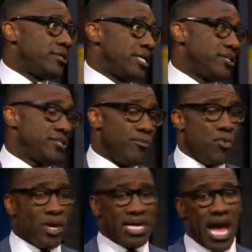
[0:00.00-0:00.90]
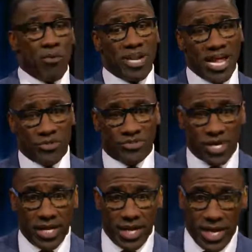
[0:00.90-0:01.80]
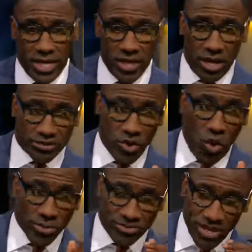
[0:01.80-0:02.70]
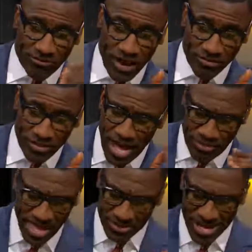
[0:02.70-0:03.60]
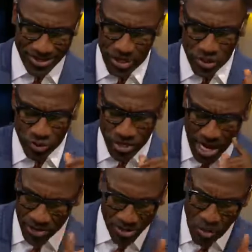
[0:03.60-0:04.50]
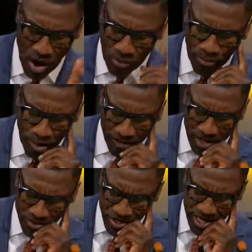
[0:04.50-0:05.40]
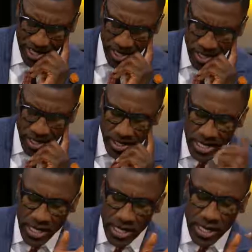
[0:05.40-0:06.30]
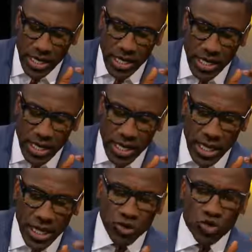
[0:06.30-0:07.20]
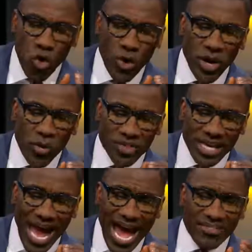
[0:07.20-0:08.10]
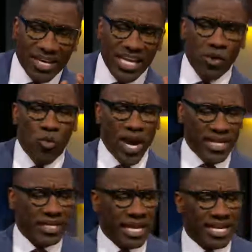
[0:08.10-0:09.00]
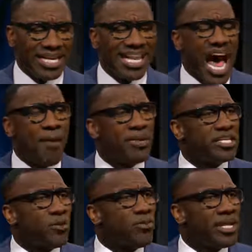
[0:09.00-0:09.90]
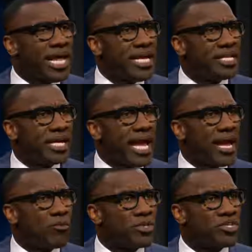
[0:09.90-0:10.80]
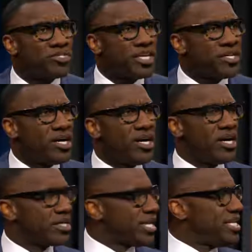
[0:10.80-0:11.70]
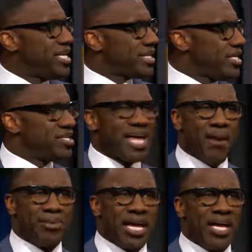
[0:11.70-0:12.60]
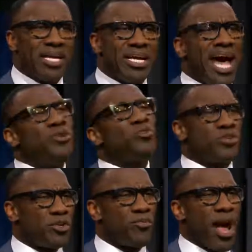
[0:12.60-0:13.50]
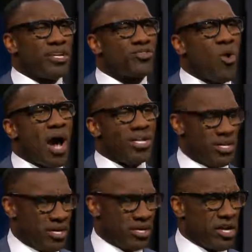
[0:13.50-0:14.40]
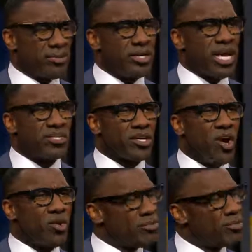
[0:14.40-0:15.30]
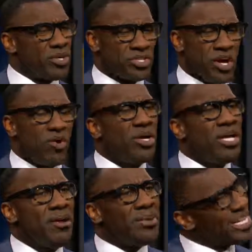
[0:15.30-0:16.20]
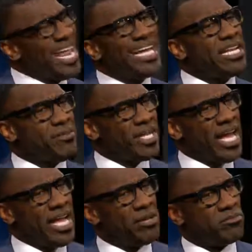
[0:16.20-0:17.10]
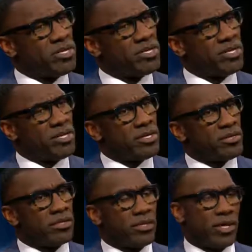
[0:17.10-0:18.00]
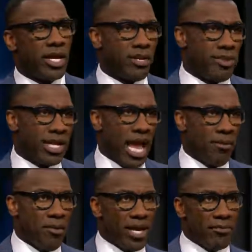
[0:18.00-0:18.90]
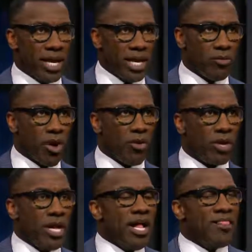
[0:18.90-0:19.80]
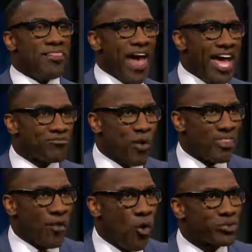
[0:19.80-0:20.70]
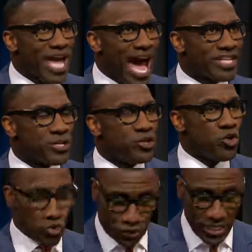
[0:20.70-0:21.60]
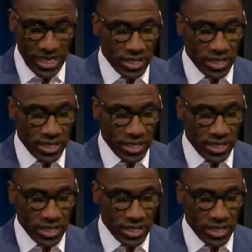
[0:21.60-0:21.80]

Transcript: his number 1 guy went out on Sunday, and he assaulted himself after that, but that's neither here nor there anymore. I brought that up, Jenny. He's doing it with a guy that he went and lobbied to play in the game with. He says, can this guy play? I know he's on the practice squad a couple of weeks ago, but can I get him in the game? Get him in the game and make him a hero. That's what those guys can do. See,